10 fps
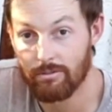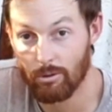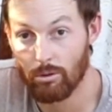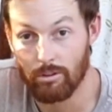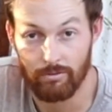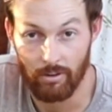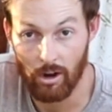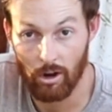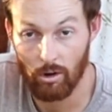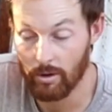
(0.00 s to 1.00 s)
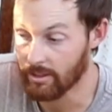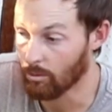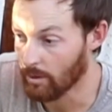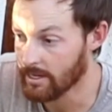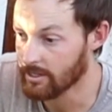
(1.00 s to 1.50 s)
for the fall and the
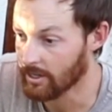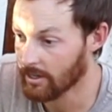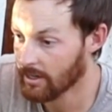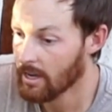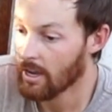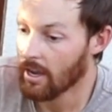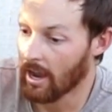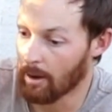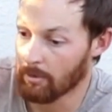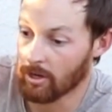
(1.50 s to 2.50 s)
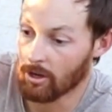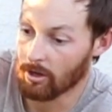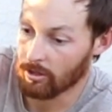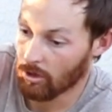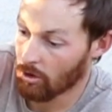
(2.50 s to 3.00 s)
winter. I'm going
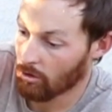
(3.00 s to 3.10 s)
to go